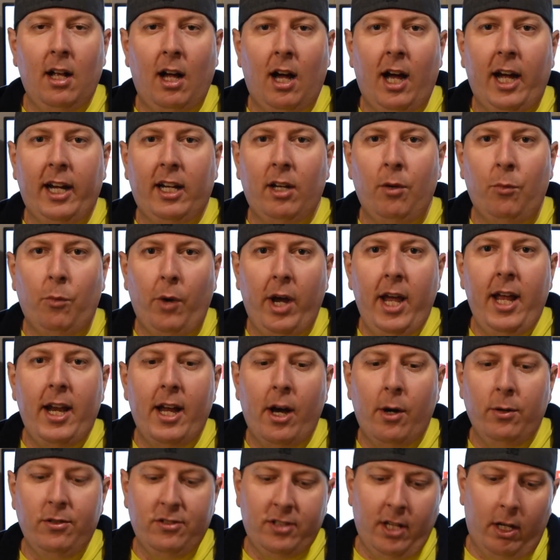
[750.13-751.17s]
I can weigh it
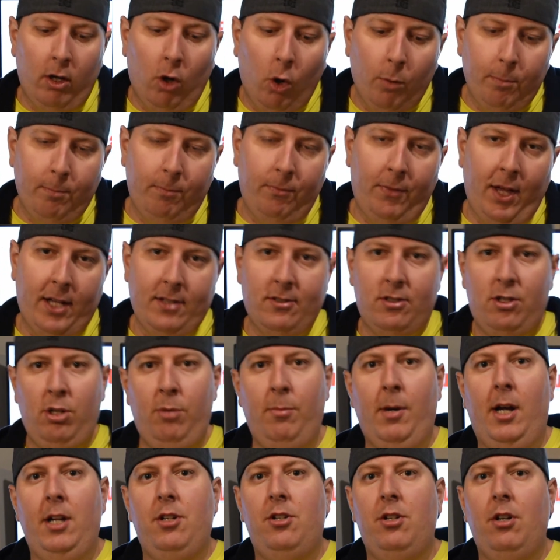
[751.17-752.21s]
out and say, oh, that's too
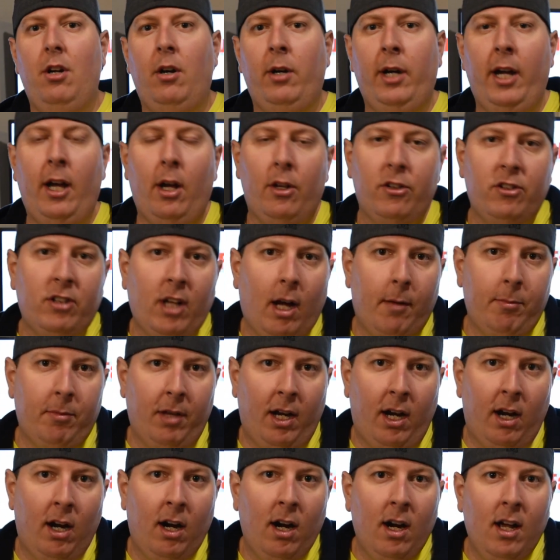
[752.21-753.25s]
much. Okay, I'll stop
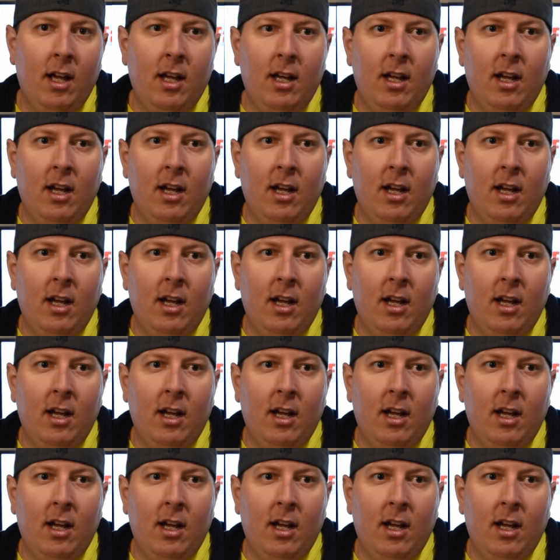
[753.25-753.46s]
there.